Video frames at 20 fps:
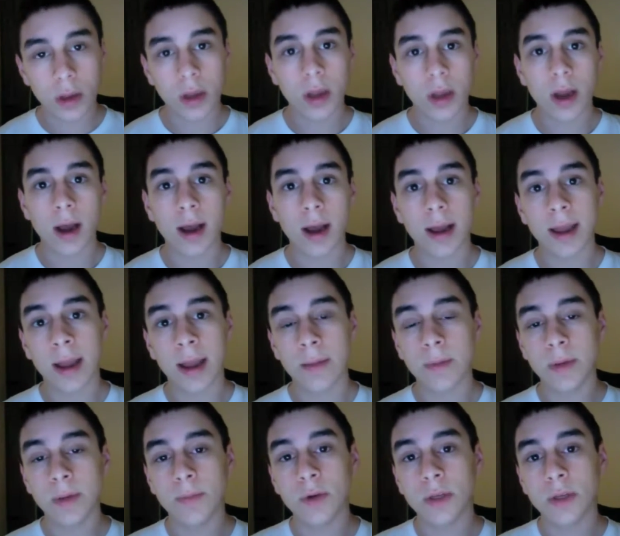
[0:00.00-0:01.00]

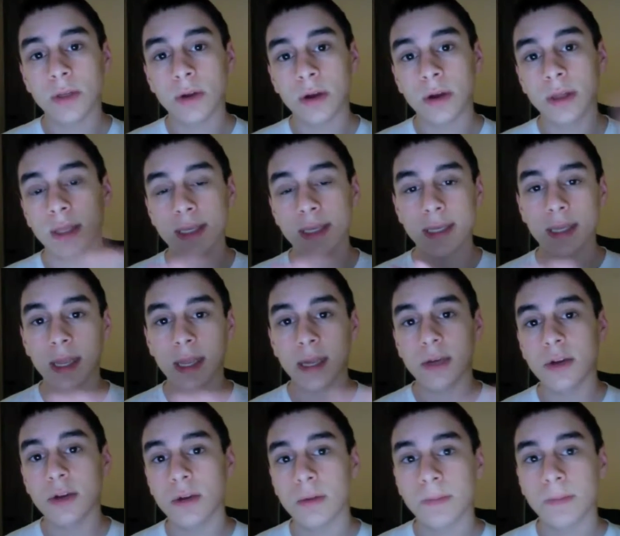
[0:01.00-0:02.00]
many books there are in the
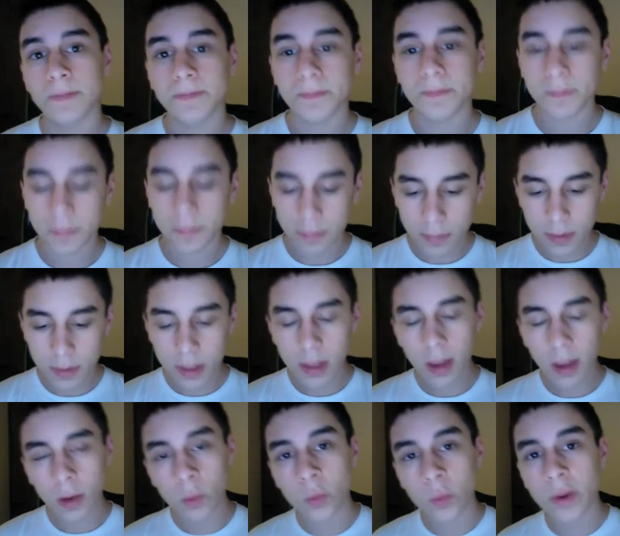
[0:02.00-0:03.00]
selection
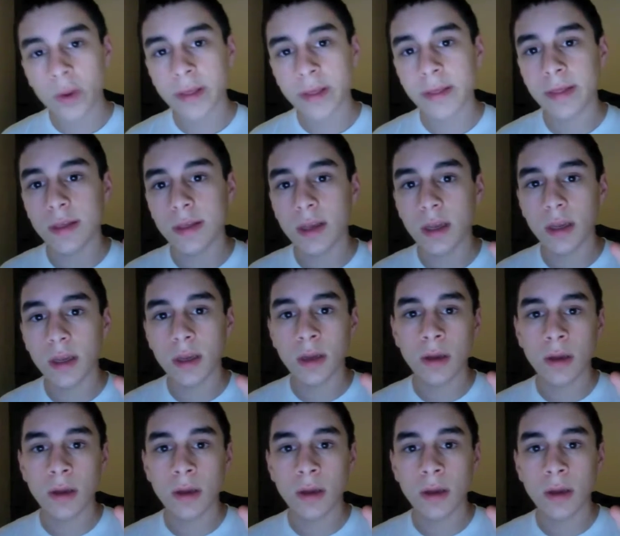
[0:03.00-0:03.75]
with the